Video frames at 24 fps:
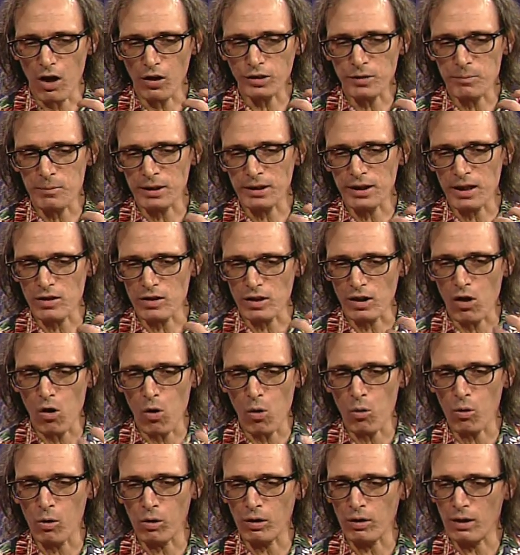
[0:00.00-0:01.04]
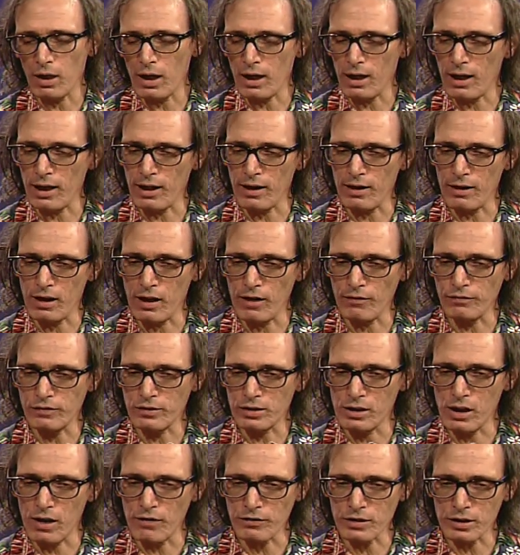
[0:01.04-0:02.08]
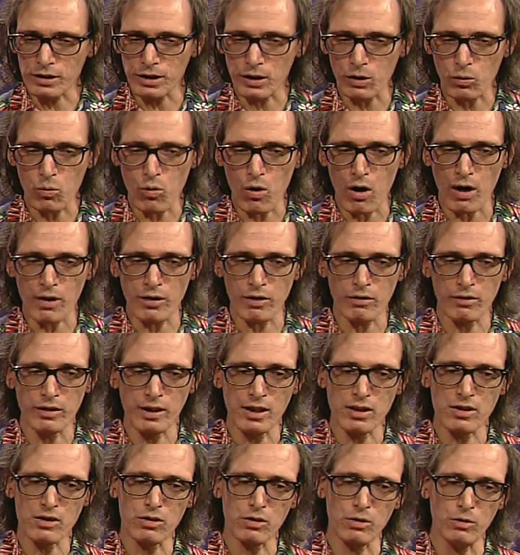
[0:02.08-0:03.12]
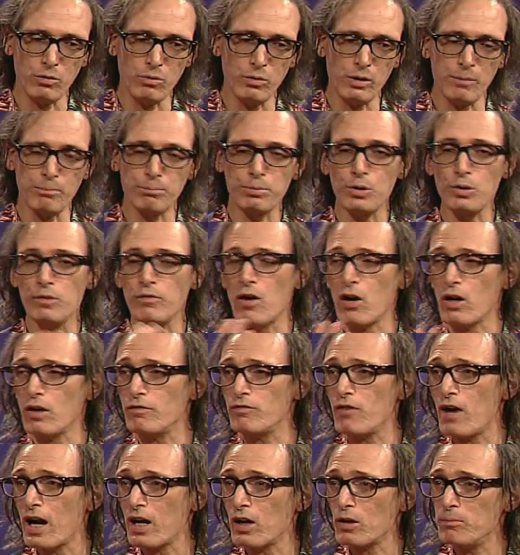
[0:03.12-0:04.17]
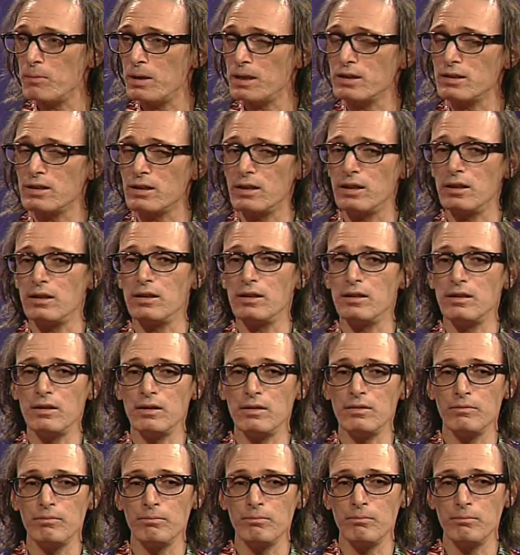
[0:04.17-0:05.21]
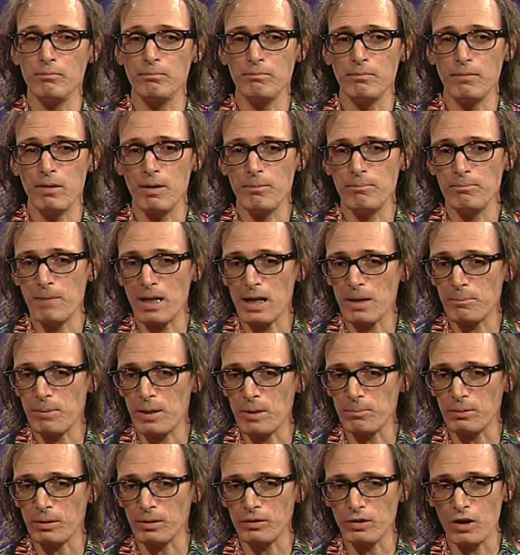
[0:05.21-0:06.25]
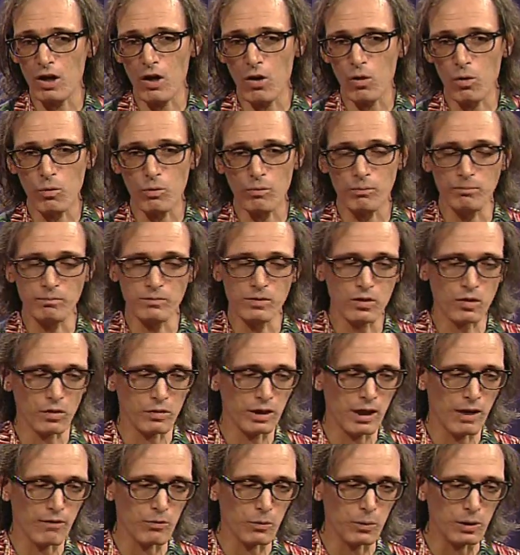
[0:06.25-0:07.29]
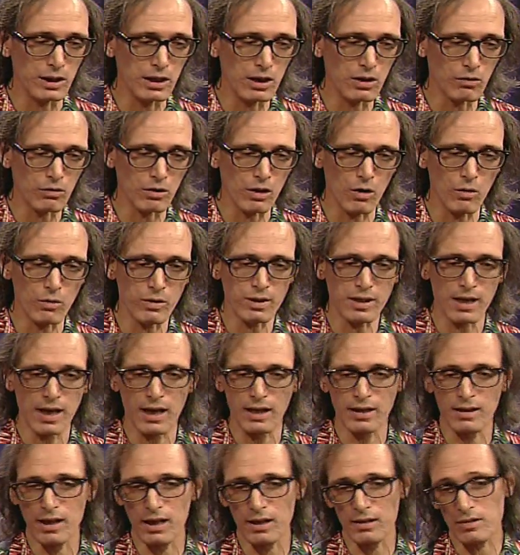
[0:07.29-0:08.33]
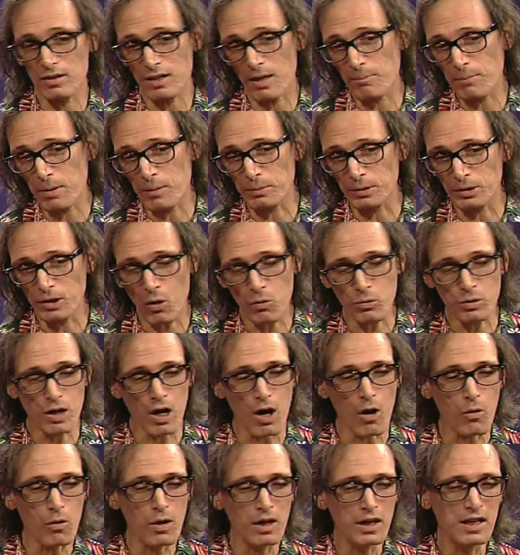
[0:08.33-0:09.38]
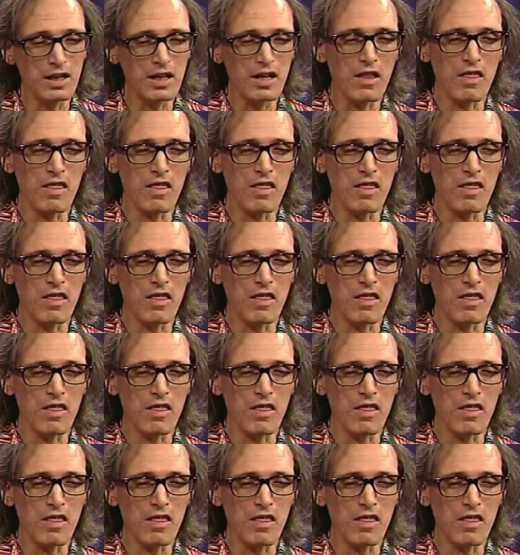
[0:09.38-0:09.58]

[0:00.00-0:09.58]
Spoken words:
Ultimately the goal of Clearwater is to improve our environment. Many people know, certainly everyone here knows, and some people don't know,